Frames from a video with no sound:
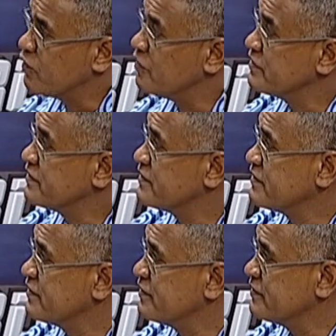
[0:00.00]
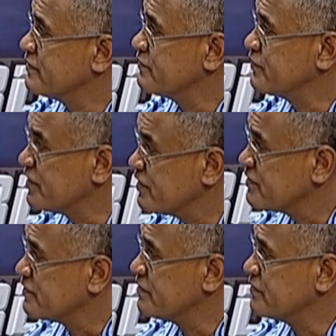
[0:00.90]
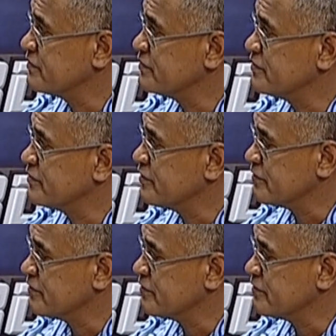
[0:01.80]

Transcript: all these financial